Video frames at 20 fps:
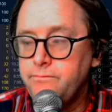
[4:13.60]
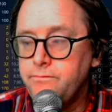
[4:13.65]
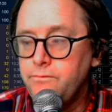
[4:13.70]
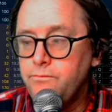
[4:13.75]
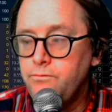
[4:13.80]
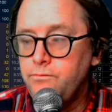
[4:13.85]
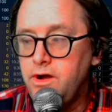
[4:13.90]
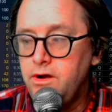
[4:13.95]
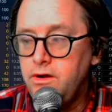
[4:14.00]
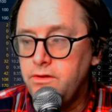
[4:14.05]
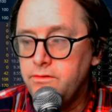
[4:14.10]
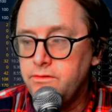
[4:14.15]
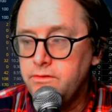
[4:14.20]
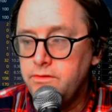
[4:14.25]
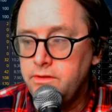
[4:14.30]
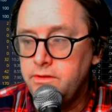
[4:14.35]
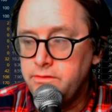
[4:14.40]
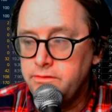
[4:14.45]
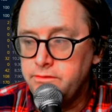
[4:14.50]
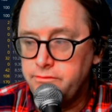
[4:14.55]
well,
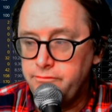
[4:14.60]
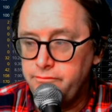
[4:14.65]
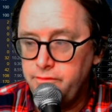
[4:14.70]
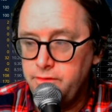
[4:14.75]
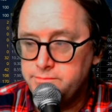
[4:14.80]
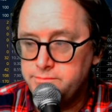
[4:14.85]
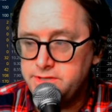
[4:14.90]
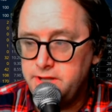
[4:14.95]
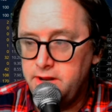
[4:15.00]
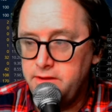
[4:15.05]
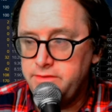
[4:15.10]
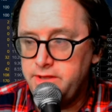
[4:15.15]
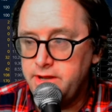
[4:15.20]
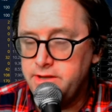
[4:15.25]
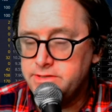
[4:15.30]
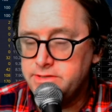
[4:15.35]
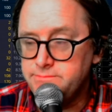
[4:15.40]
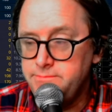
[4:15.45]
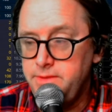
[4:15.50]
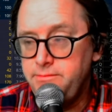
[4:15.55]
the flip side of
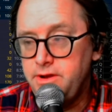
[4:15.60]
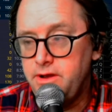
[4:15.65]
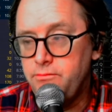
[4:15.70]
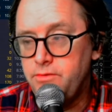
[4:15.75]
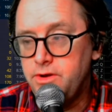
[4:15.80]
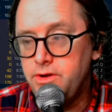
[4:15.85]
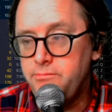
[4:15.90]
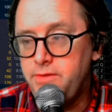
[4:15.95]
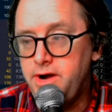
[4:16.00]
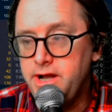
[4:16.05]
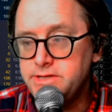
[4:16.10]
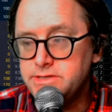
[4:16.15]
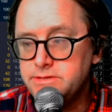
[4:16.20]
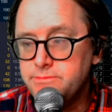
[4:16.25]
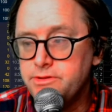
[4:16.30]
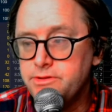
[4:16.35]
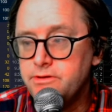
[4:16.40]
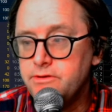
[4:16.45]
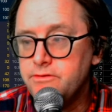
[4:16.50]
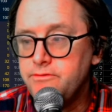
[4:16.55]
that is maybe I want to buy
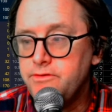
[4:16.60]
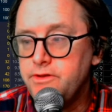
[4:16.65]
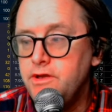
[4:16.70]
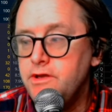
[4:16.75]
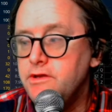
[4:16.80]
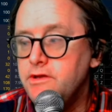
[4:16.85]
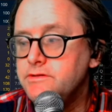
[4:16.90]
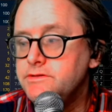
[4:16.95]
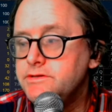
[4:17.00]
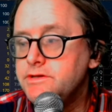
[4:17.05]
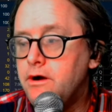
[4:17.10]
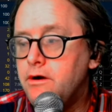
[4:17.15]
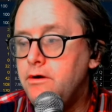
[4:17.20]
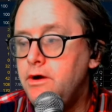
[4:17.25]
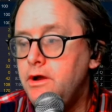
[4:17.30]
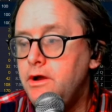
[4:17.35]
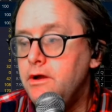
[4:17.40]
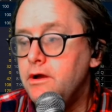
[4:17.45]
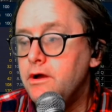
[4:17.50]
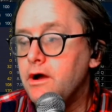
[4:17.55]
some of those.
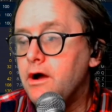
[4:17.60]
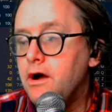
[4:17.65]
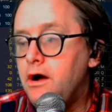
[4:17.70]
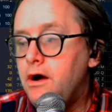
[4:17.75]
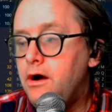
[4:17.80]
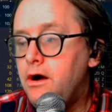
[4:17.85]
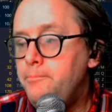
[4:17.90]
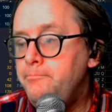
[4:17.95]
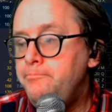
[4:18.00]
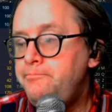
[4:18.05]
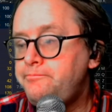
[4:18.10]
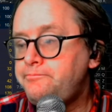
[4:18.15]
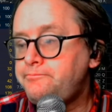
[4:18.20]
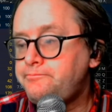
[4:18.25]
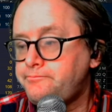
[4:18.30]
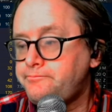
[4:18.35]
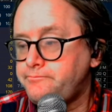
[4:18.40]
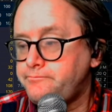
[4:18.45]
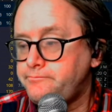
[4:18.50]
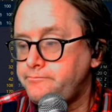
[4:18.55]
So
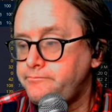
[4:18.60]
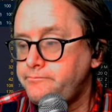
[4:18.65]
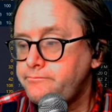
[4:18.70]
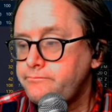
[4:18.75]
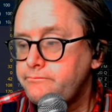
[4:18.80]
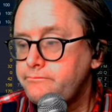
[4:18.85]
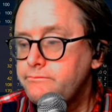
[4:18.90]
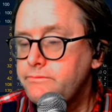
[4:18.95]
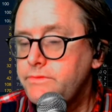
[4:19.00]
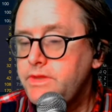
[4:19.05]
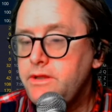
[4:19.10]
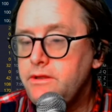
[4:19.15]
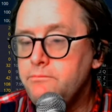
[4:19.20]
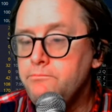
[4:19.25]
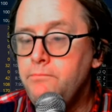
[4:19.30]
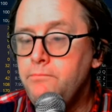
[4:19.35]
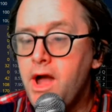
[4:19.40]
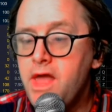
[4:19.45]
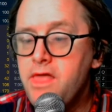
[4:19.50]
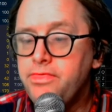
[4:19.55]

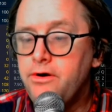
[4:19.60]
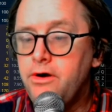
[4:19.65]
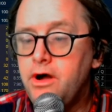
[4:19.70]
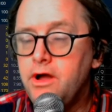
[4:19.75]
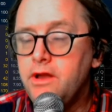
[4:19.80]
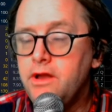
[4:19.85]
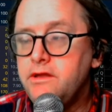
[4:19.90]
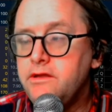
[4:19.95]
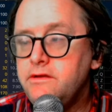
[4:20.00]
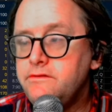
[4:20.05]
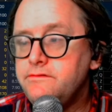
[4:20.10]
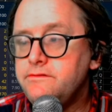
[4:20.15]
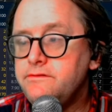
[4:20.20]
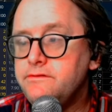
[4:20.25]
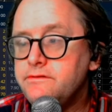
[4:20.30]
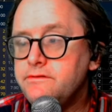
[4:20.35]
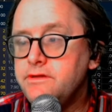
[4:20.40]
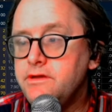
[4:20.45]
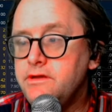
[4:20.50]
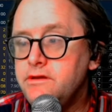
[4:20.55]
my thought
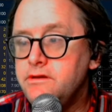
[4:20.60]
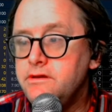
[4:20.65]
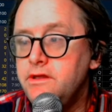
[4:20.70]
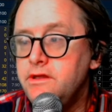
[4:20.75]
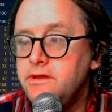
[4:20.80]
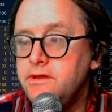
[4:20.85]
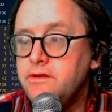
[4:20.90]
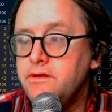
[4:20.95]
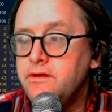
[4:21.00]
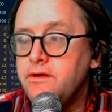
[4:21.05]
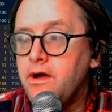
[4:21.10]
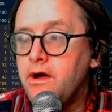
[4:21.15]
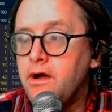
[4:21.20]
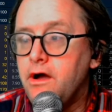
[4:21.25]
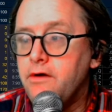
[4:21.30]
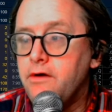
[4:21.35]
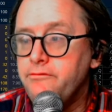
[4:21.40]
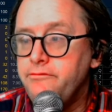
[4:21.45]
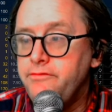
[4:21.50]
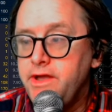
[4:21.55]
is that
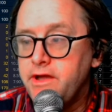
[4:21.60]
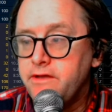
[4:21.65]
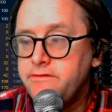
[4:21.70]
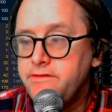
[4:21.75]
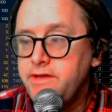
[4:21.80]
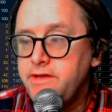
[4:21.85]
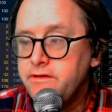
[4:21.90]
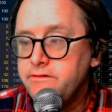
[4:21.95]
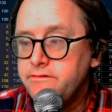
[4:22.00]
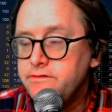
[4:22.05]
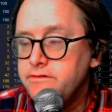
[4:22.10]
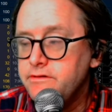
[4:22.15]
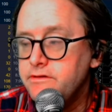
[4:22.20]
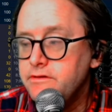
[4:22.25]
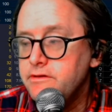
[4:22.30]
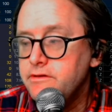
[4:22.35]
VXX